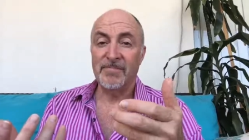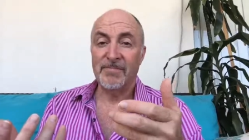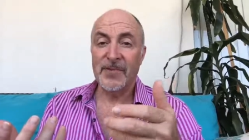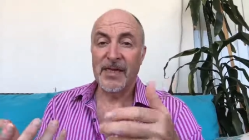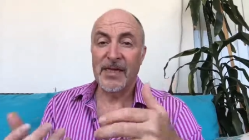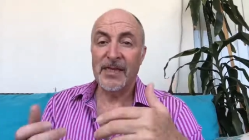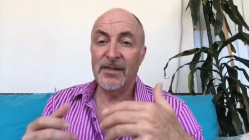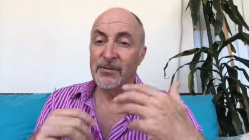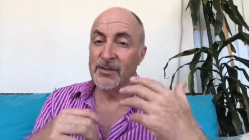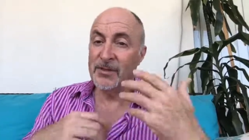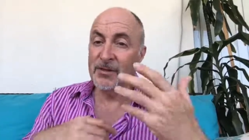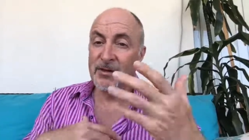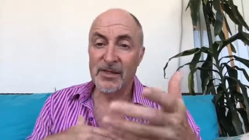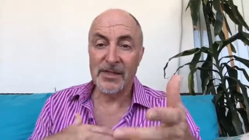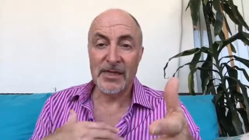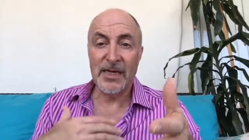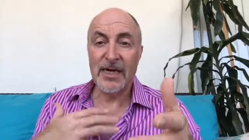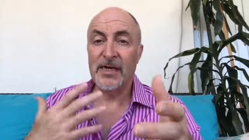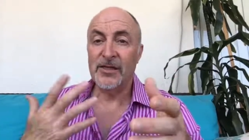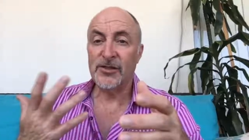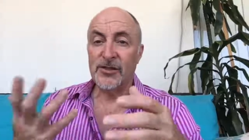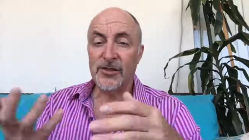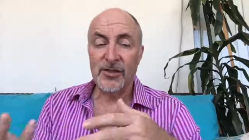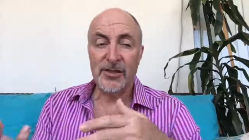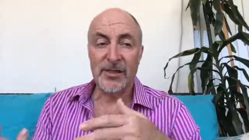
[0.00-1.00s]
And there was some nice
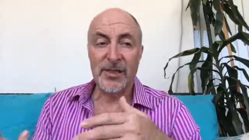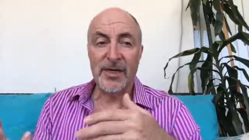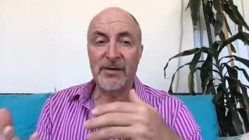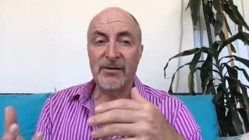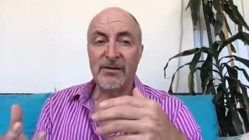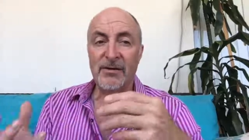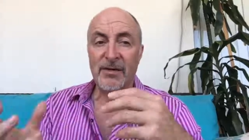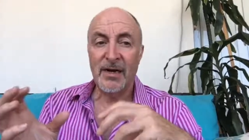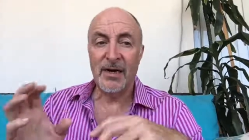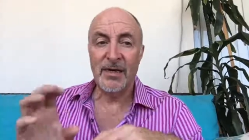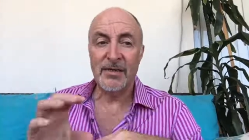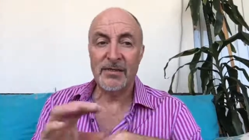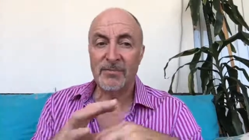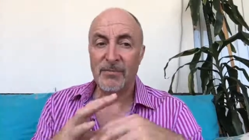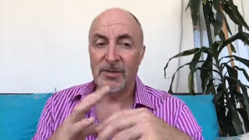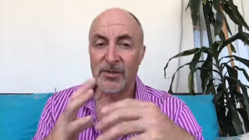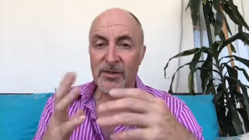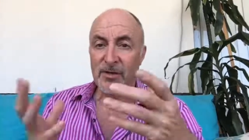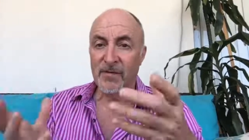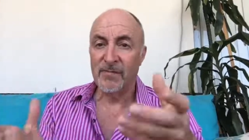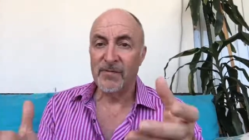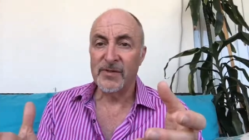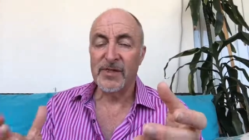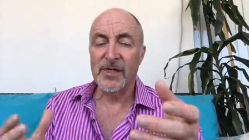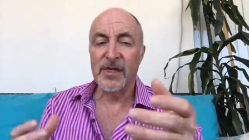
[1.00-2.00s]
connections there, and I had some nice
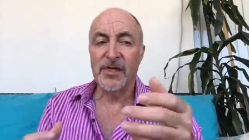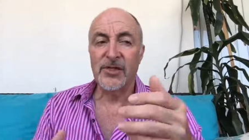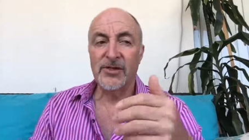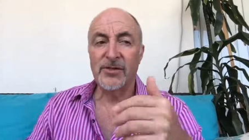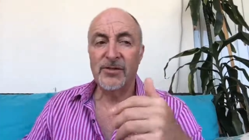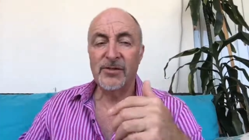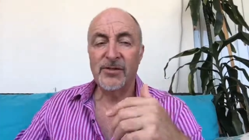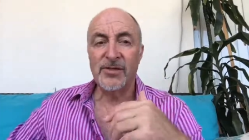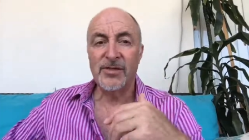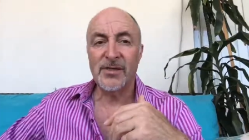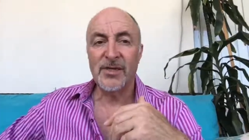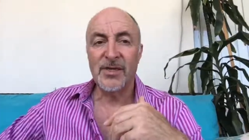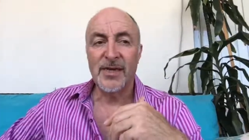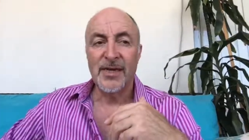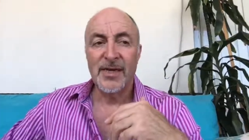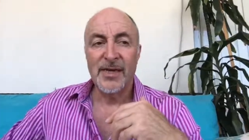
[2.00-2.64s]
conversations.